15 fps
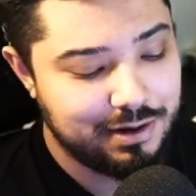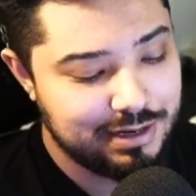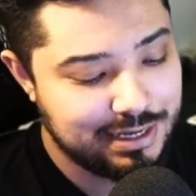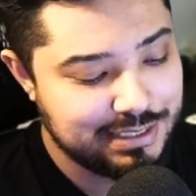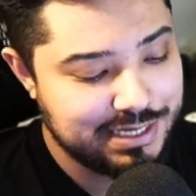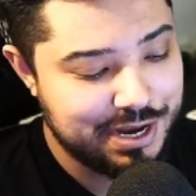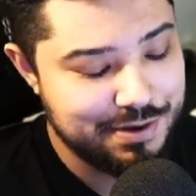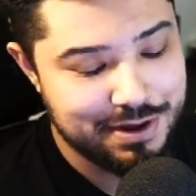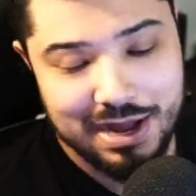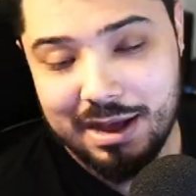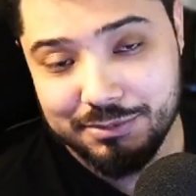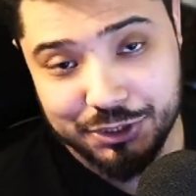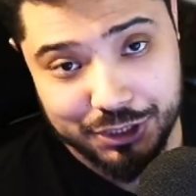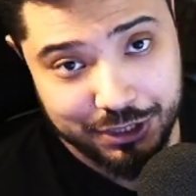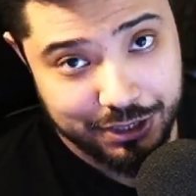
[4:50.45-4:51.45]
and that's how you
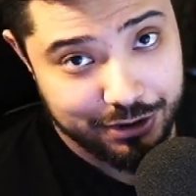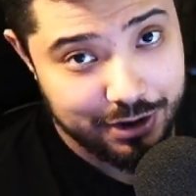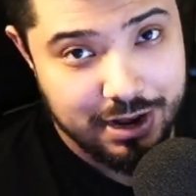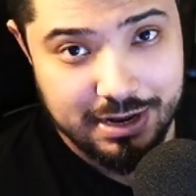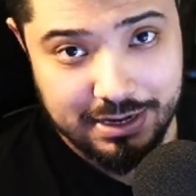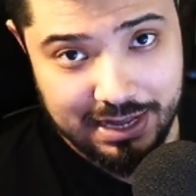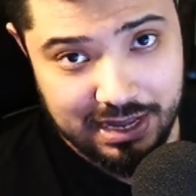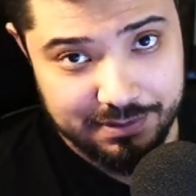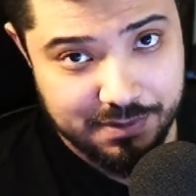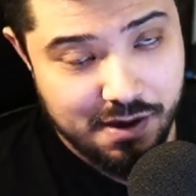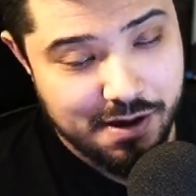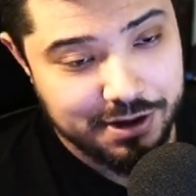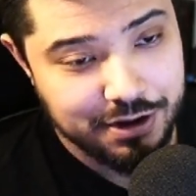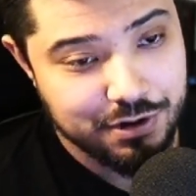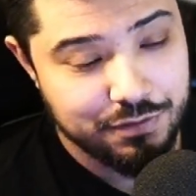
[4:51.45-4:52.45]
capture your in-game
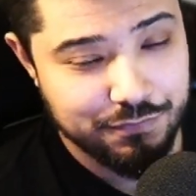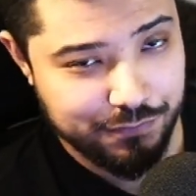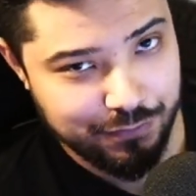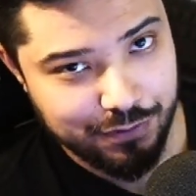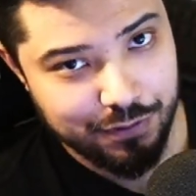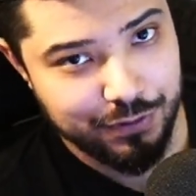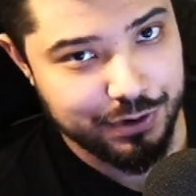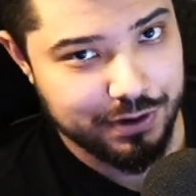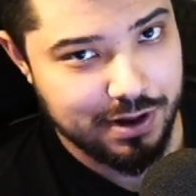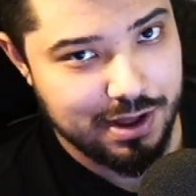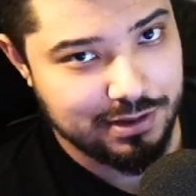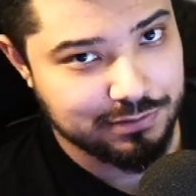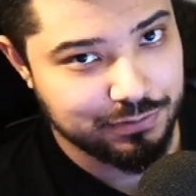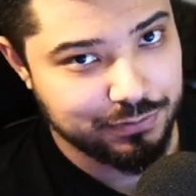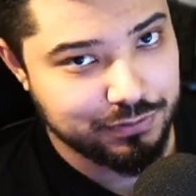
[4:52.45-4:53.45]
audio for all your
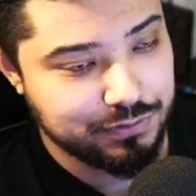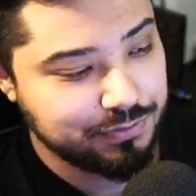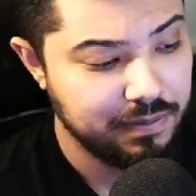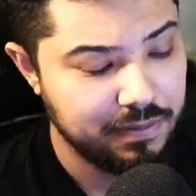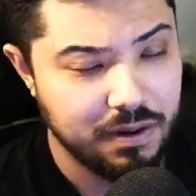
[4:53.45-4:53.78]
consoles.